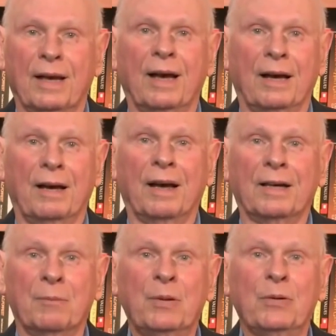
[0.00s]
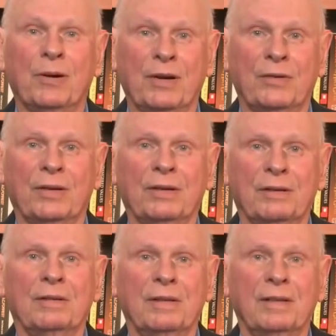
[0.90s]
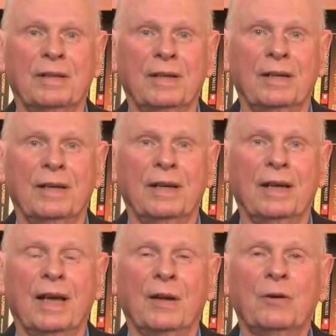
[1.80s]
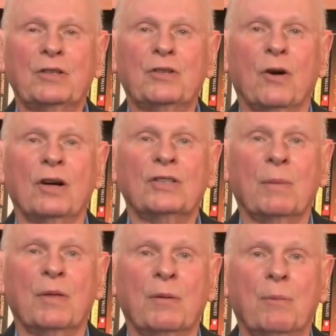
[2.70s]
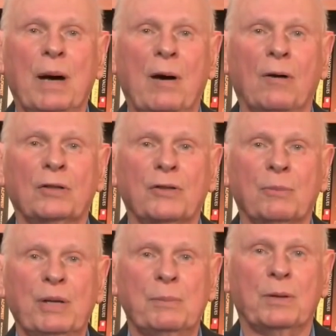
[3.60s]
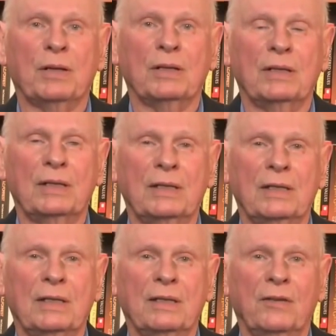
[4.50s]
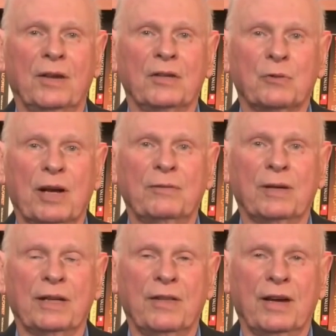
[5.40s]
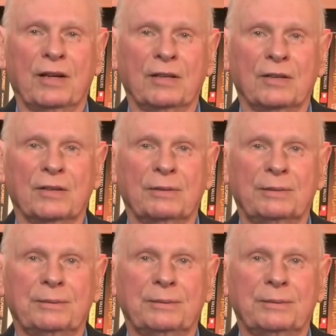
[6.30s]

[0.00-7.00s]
a computer entry, and restore some of the power to the people that is rightfully theirs.